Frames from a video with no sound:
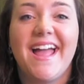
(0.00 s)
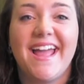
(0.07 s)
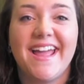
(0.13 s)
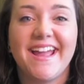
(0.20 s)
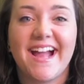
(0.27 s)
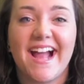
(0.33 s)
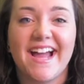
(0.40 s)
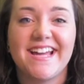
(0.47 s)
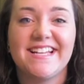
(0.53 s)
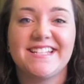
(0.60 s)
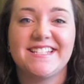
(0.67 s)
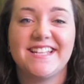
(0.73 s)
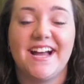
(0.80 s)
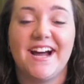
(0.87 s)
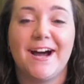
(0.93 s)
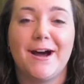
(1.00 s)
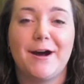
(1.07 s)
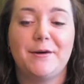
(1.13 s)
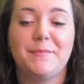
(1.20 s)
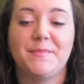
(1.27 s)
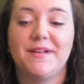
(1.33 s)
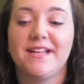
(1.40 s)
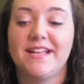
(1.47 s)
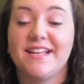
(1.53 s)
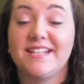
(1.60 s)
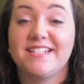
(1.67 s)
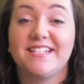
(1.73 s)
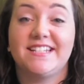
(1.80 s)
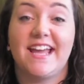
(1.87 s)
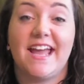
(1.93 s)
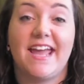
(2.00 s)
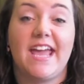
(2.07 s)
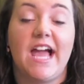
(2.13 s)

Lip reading: Hey guys, today